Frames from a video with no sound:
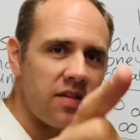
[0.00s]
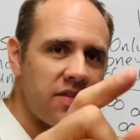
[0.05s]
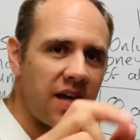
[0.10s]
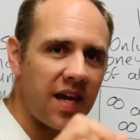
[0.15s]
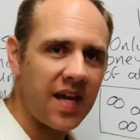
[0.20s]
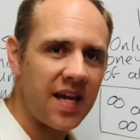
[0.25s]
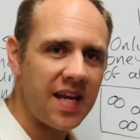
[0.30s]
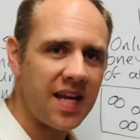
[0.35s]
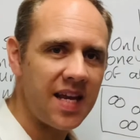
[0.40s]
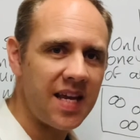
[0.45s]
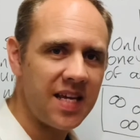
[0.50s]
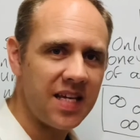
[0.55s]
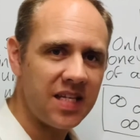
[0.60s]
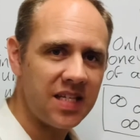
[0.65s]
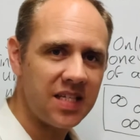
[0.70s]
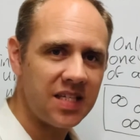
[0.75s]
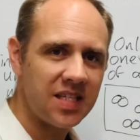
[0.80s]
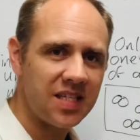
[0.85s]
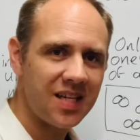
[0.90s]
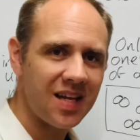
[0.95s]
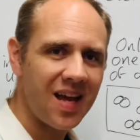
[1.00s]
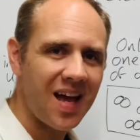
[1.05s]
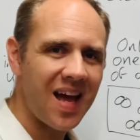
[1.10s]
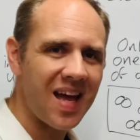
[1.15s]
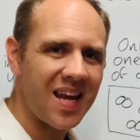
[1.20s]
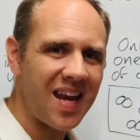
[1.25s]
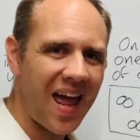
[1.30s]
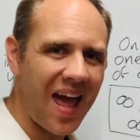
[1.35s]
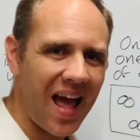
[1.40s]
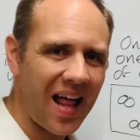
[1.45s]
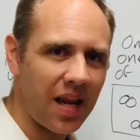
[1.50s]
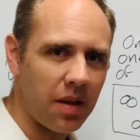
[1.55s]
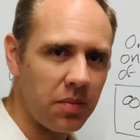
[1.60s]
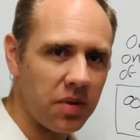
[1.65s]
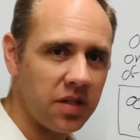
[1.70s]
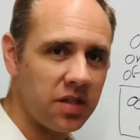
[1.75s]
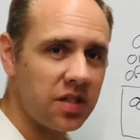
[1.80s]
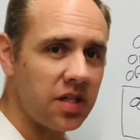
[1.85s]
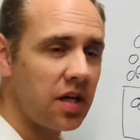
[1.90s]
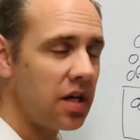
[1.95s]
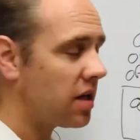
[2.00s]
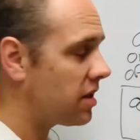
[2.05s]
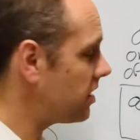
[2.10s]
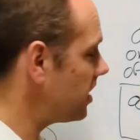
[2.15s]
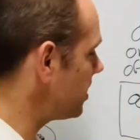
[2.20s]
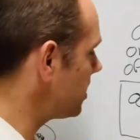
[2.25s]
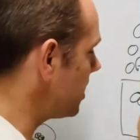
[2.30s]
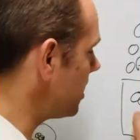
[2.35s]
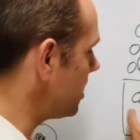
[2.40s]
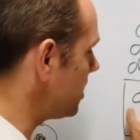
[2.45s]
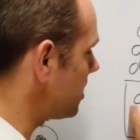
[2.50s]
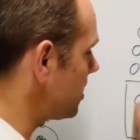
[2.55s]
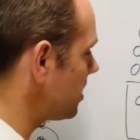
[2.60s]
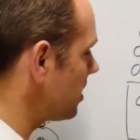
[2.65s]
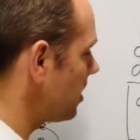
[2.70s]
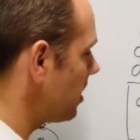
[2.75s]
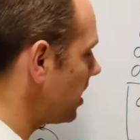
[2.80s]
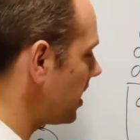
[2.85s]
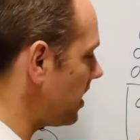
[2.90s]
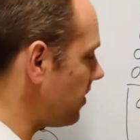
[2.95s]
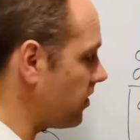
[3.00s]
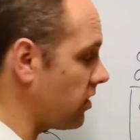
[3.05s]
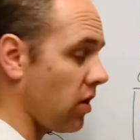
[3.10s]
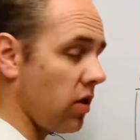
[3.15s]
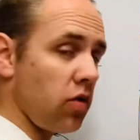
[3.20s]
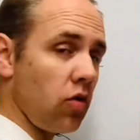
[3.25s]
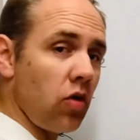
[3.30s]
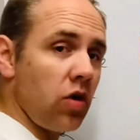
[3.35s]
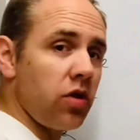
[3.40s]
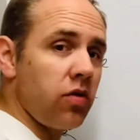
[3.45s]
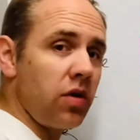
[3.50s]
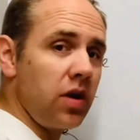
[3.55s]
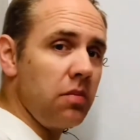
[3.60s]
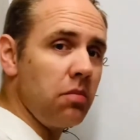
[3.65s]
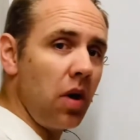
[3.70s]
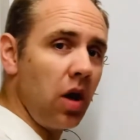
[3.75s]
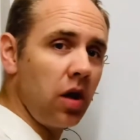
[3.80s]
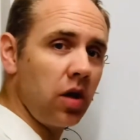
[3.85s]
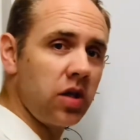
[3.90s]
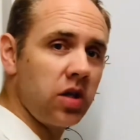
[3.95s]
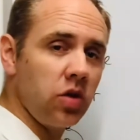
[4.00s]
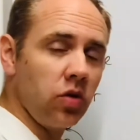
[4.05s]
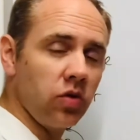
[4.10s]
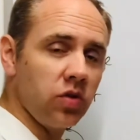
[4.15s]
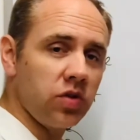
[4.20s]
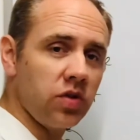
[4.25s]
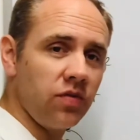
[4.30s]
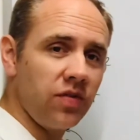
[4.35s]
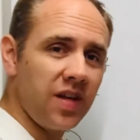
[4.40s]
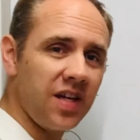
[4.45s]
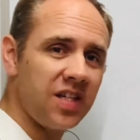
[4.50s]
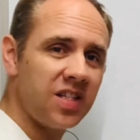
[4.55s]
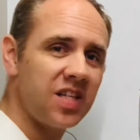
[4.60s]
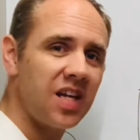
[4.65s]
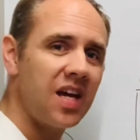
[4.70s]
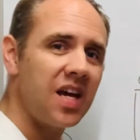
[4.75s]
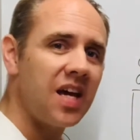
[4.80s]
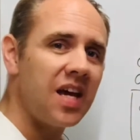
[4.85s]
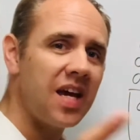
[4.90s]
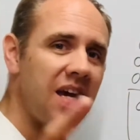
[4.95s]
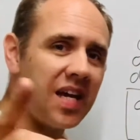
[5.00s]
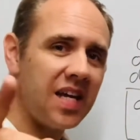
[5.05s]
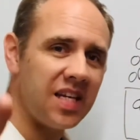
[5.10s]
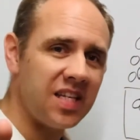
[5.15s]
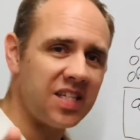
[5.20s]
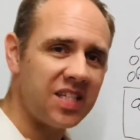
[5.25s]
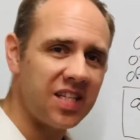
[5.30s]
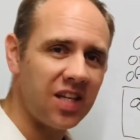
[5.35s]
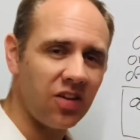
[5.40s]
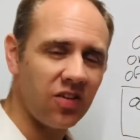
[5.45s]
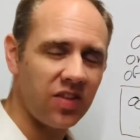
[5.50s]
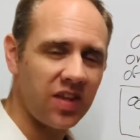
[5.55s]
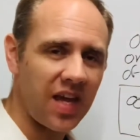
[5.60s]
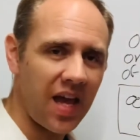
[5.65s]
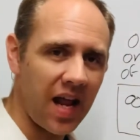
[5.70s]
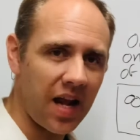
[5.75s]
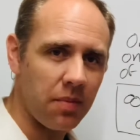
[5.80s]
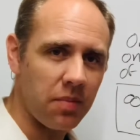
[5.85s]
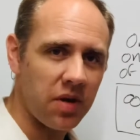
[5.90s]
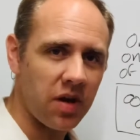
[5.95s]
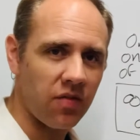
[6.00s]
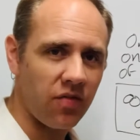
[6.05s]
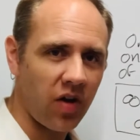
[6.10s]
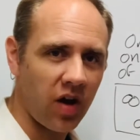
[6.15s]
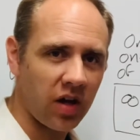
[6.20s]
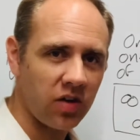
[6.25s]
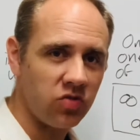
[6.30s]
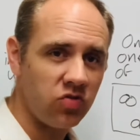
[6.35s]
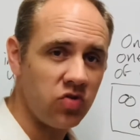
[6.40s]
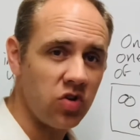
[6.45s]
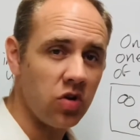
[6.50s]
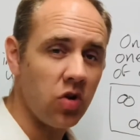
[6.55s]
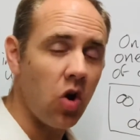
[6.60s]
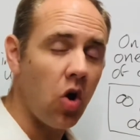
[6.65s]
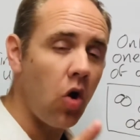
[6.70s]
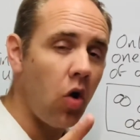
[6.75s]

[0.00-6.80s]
It is an element. This is, even though there are three molecules of this, it is still the element of hydrogen.